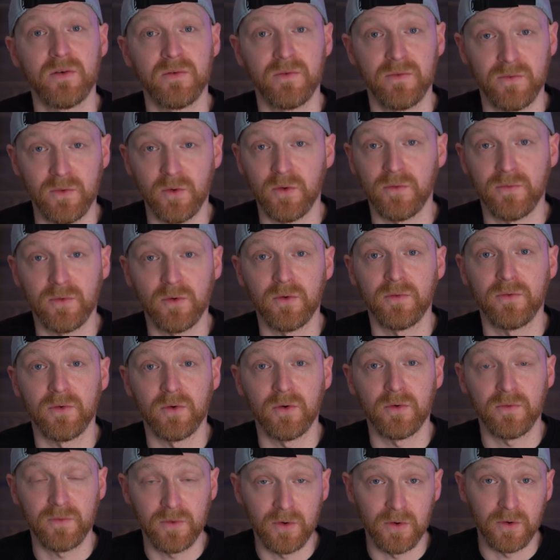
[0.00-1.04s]

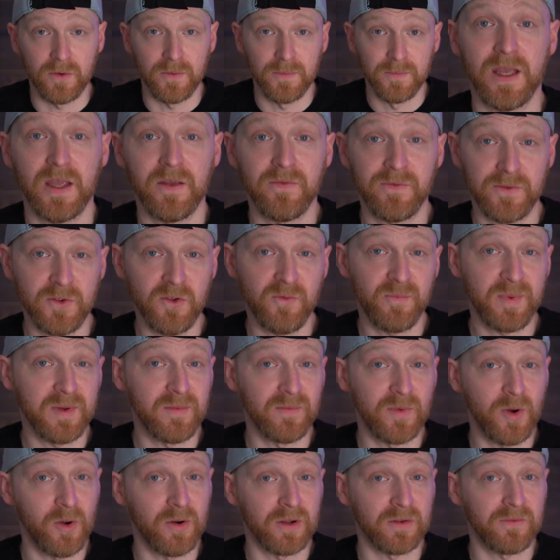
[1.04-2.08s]
4444. If you've
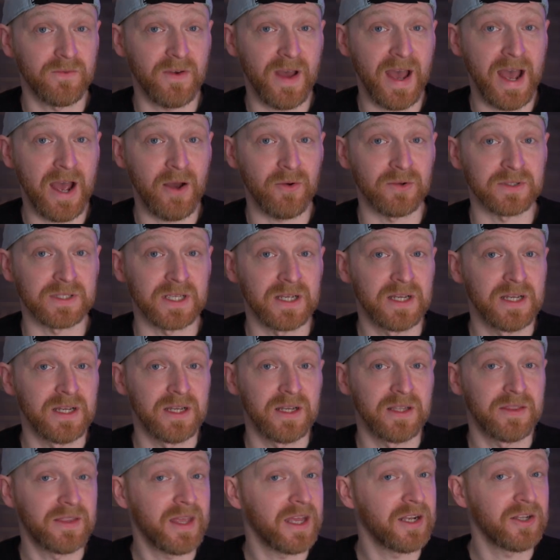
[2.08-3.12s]
been rolling for hours,
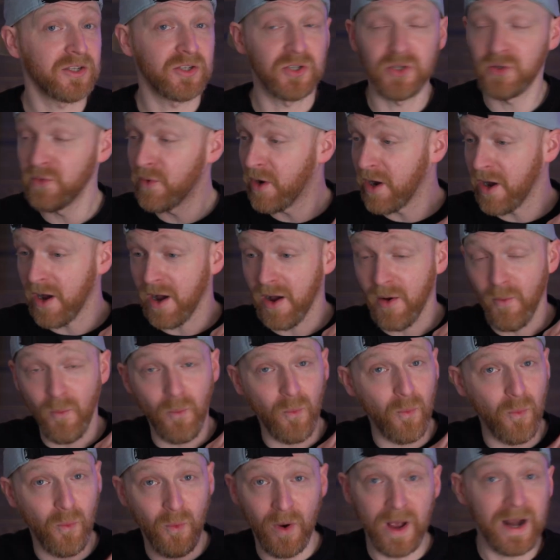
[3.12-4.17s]
then you are
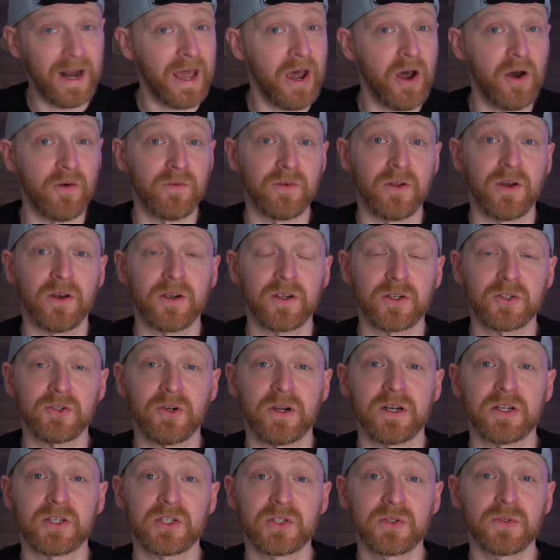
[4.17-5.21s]
well out of luck
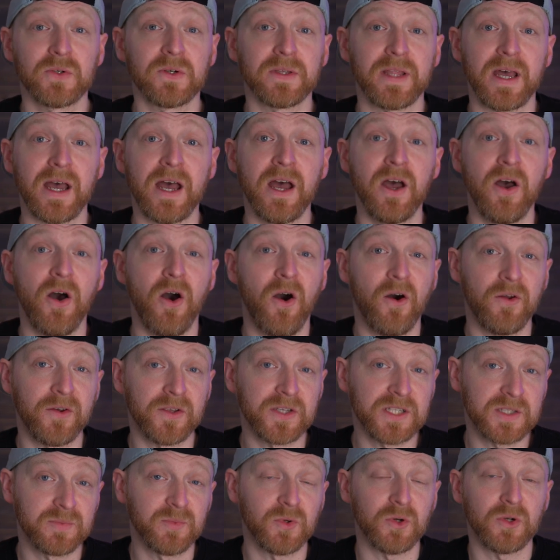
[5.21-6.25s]
trying to store that on
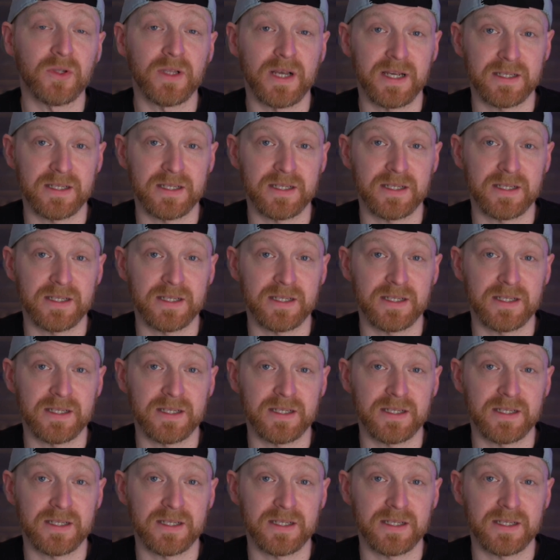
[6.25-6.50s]
a small